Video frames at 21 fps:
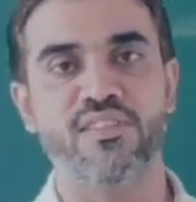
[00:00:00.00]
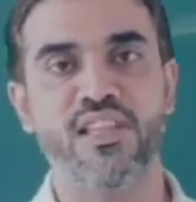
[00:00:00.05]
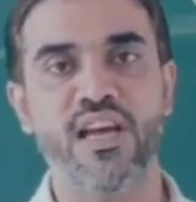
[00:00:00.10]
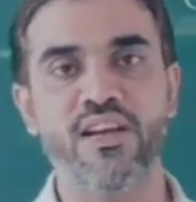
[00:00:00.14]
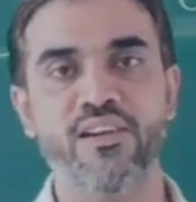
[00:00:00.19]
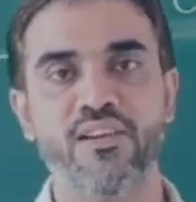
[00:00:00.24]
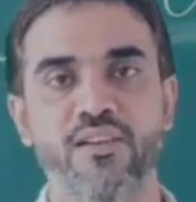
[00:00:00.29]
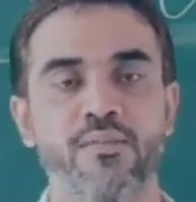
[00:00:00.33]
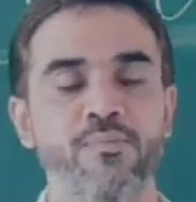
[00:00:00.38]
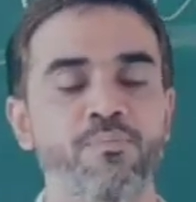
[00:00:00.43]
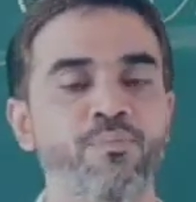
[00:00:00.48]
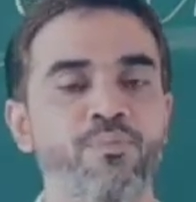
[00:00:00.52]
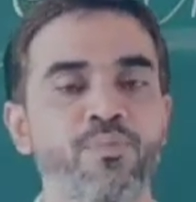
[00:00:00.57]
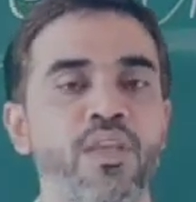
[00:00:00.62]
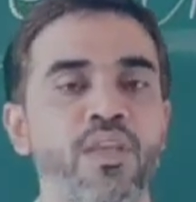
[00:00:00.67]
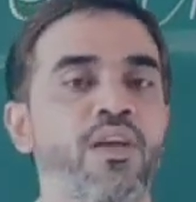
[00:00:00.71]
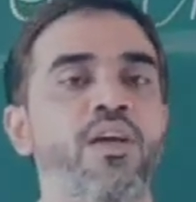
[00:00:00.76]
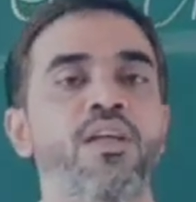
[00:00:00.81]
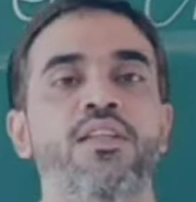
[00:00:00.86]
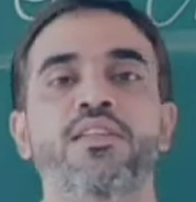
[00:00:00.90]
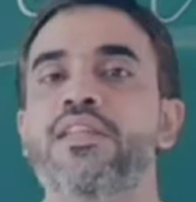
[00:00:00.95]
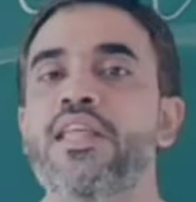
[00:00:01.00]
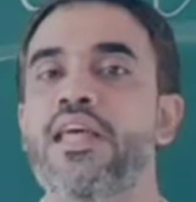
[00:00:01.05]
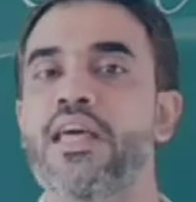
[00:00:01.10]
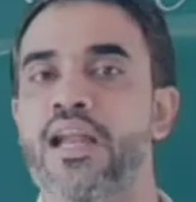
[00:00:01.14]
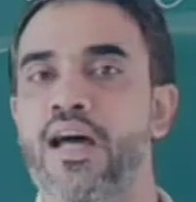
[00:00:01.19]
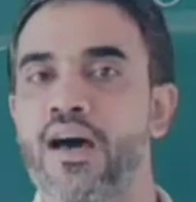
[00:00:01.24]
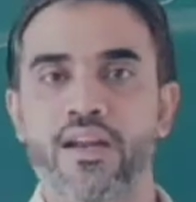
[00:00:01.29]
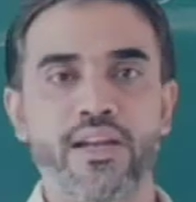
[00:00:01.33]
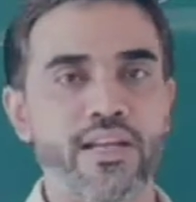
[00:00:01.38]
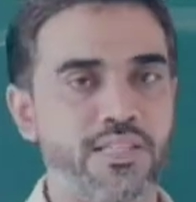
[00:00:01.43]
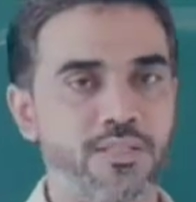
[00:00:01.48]
that there
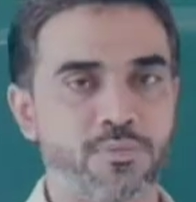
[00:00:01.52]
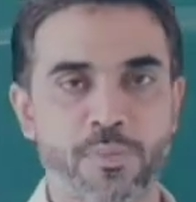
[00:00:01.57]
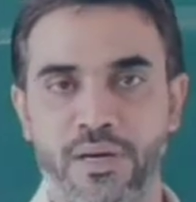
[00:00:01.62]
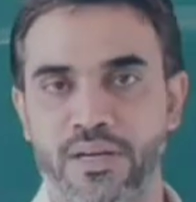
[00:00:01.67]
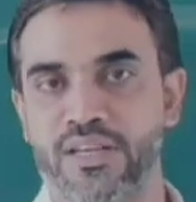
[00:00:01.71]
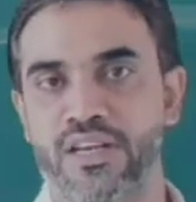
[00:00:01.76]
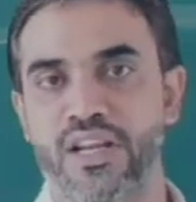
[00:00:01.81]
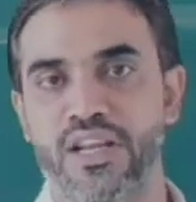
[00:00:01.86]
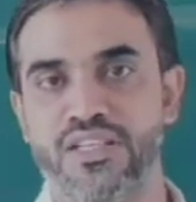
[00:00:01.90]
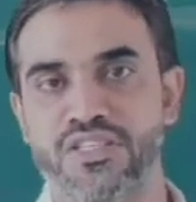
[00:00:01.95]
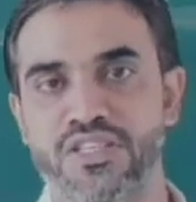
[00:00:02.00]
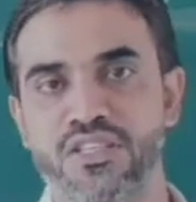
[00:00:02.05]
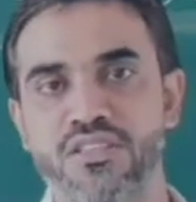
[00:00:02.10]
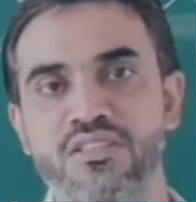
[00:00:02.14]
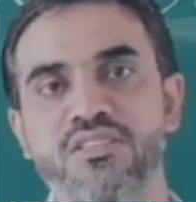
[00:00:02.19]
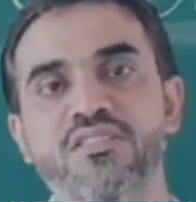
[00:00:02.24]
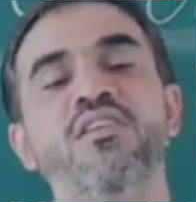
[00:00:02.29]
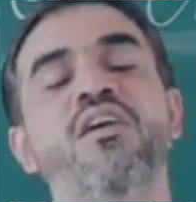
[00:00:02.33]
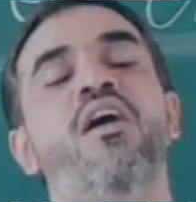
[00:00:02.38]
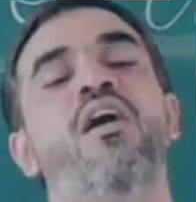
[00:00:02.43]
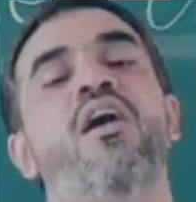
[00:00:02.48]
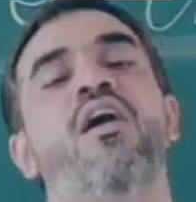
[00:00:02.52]
are expectations.